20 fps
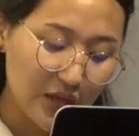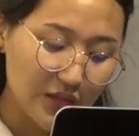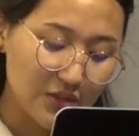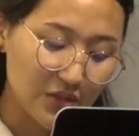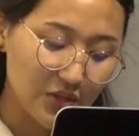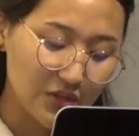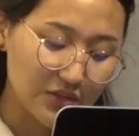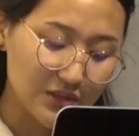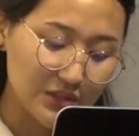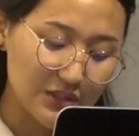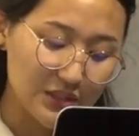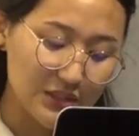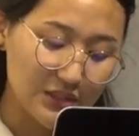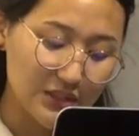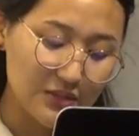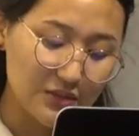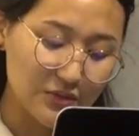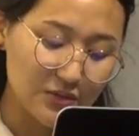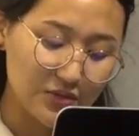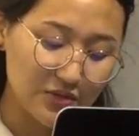Dr.
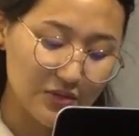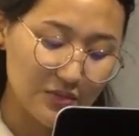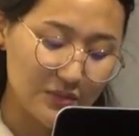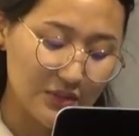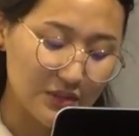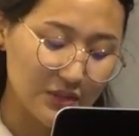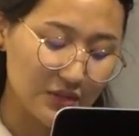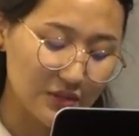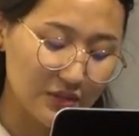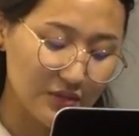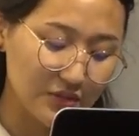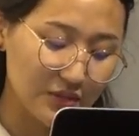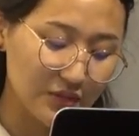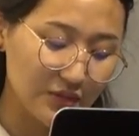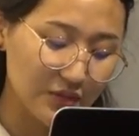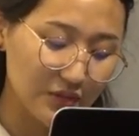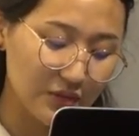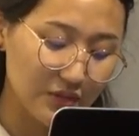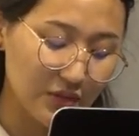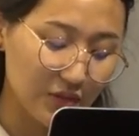Tenzin Tsultrim is
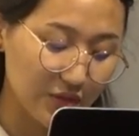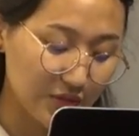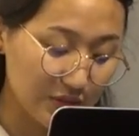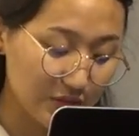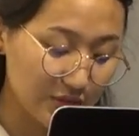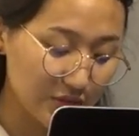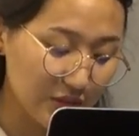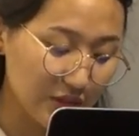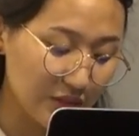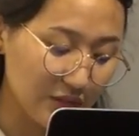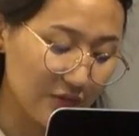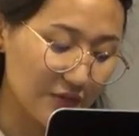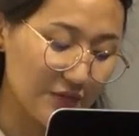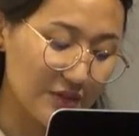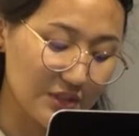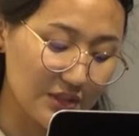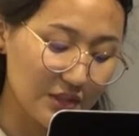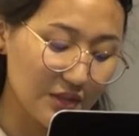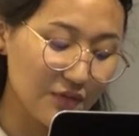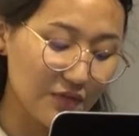currently a
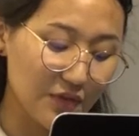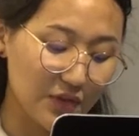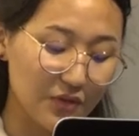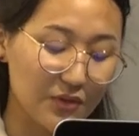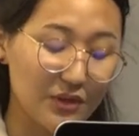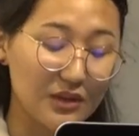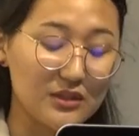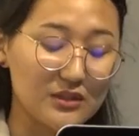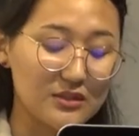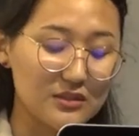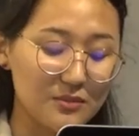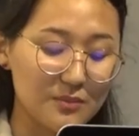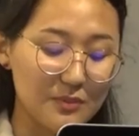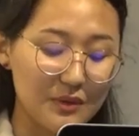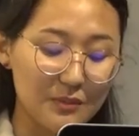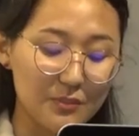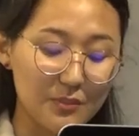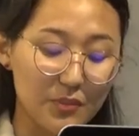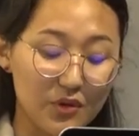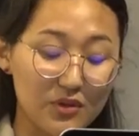visiting fellow at the
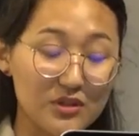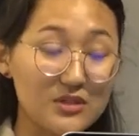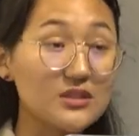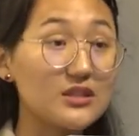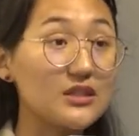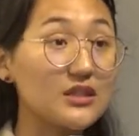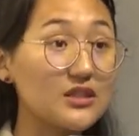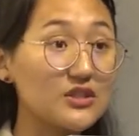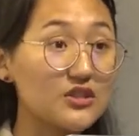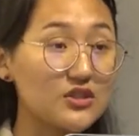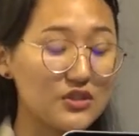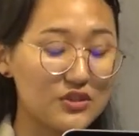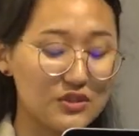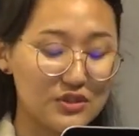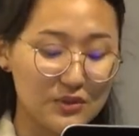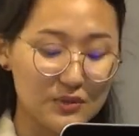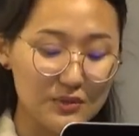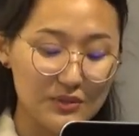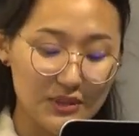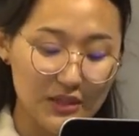Tibet Policy
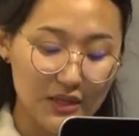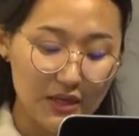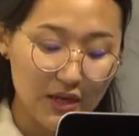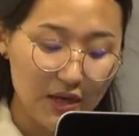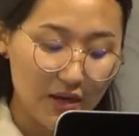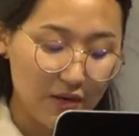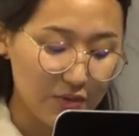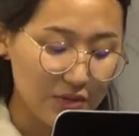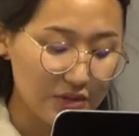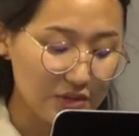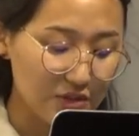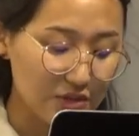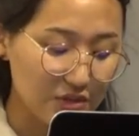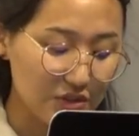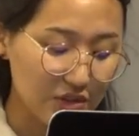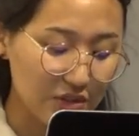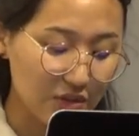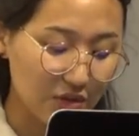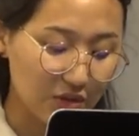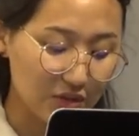Institute,
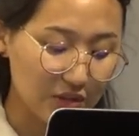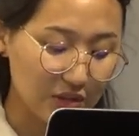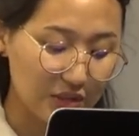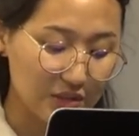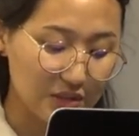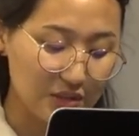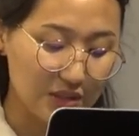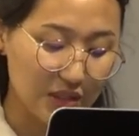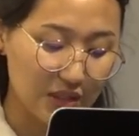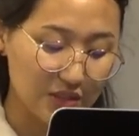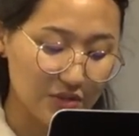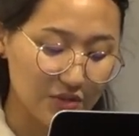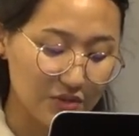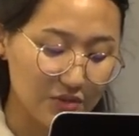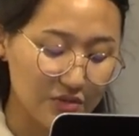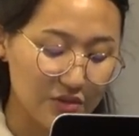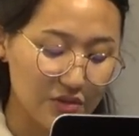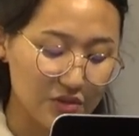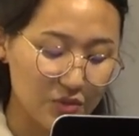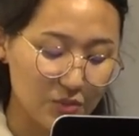researching on
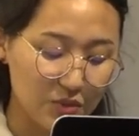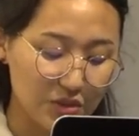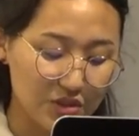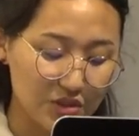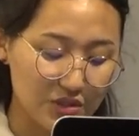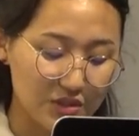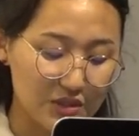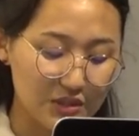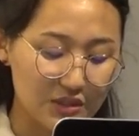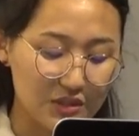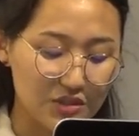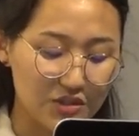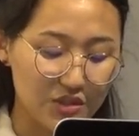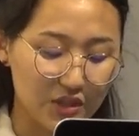international situations in